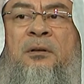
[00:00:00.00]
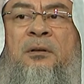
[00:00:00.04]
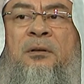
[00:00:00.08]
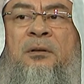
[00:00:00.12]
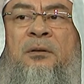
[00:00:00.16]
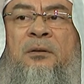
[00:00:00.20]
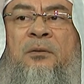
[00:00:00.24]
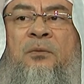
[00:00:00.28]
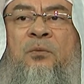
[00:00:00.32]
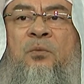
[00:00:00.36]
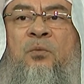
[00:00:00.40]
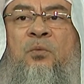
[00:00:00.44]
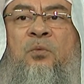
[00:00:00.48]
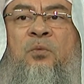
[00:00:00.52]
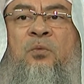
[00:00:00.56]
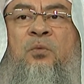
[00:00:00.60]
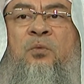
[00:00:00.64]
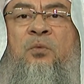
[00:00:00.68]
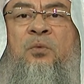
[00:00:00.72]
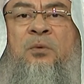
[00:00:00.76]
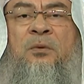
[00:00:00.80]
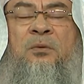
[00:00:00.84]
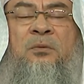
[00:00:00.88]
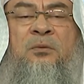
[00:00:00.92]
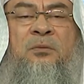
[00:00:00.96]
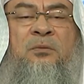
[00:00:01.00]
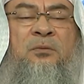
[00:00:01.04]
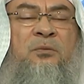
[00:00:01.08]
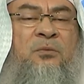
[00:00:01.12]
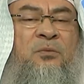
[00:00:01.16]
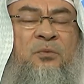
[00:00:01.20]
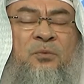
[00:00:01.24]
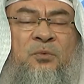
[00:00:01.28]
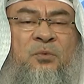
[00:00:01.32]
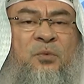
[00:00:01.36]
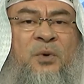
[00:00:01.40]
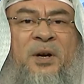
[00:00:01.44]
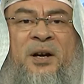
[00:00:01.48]

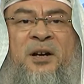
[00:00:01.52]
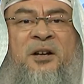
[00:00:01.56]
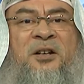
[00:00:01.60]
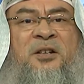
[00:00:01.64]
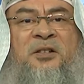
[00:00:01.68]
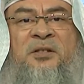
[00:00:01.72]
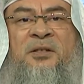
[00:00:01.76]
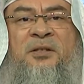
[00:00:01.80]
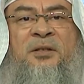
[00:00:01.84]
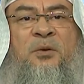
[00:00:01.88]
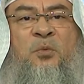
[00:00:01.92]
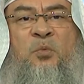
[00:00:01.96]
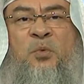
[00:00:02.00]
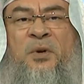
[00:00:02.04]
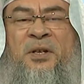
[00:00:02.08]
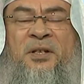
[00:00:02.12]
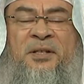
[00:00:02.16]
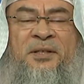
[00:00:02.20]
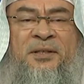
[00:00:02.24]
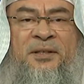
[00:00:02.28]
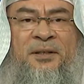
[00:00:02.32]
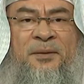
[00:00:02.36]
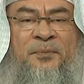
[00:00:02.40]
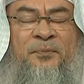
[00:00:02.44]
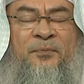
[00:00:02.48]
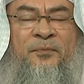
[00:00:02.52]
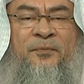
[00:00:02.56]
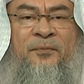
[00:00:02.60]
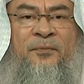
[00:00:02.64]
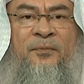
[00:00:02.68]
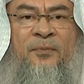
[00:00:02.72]
where is the wisdom?